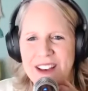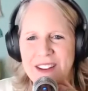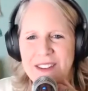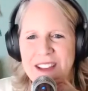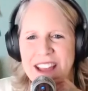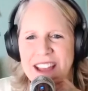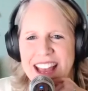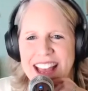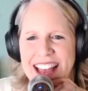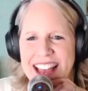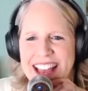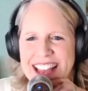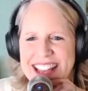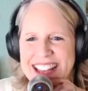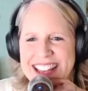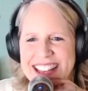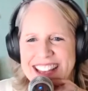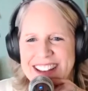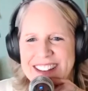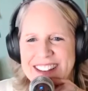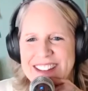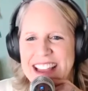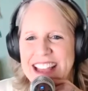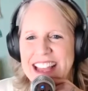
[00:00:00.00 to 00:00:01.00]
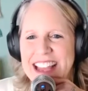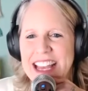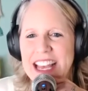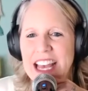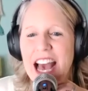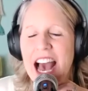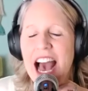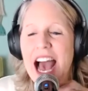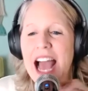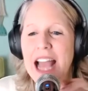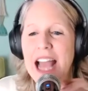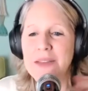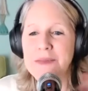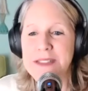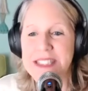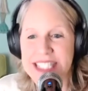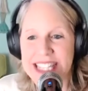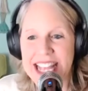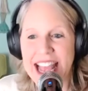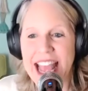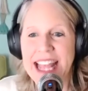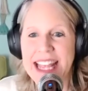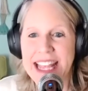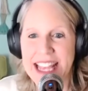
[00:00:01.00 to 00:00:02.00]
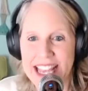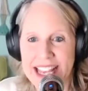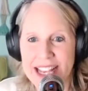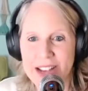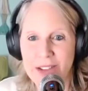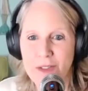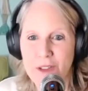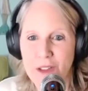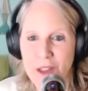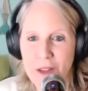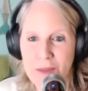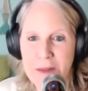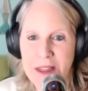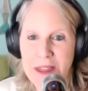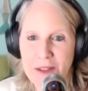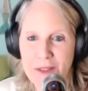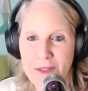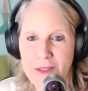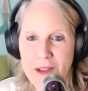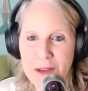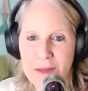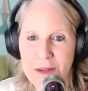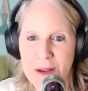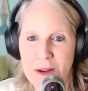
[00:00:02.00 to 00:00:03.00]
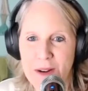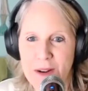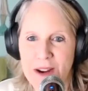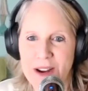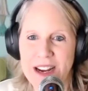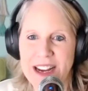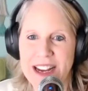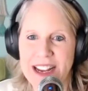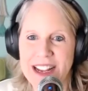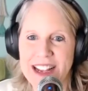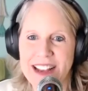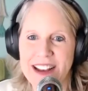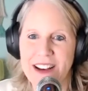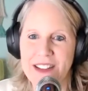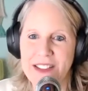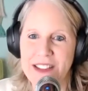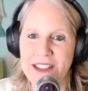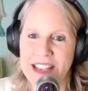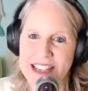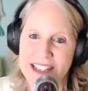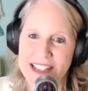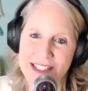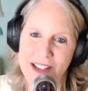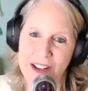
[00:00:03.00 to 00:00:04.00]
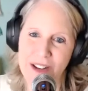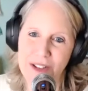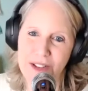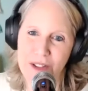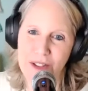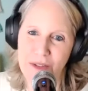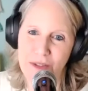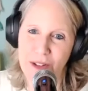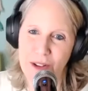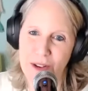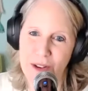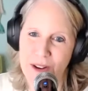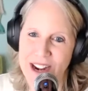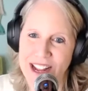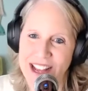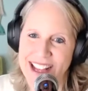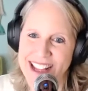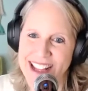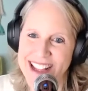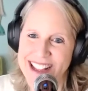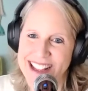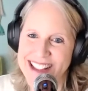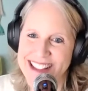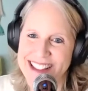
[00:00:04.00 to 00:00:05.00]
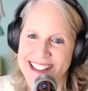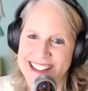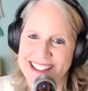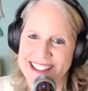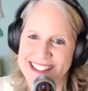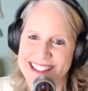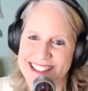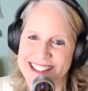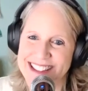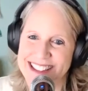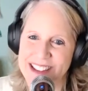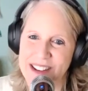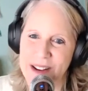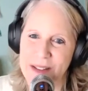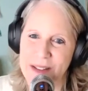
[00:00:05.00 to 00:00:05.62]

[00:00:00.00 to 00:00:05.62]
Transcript: Okay. Okay. So I'm staying for the month of February on the east coast of Florida. So I'm